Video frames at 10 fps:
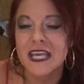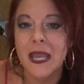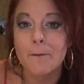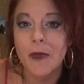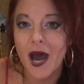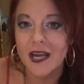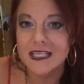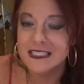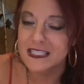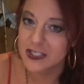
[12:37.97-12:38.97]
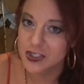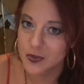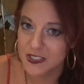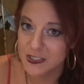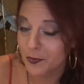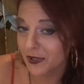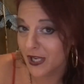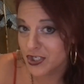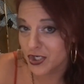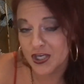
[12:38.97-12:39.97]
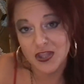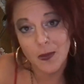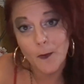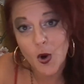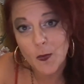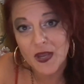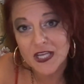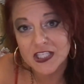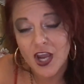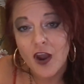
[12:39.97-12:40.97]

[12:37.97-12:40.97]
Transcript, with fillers: embodied sensuous pleasure in the moment